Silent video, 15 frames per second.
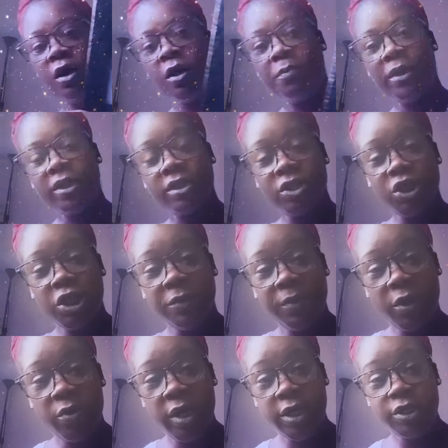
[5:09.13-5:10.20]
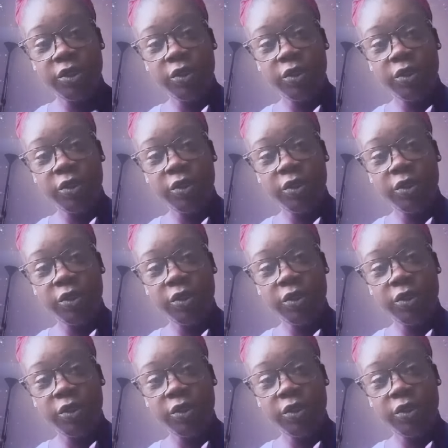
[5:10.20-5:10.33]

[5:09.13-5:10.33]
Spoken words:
But the cheapy way to do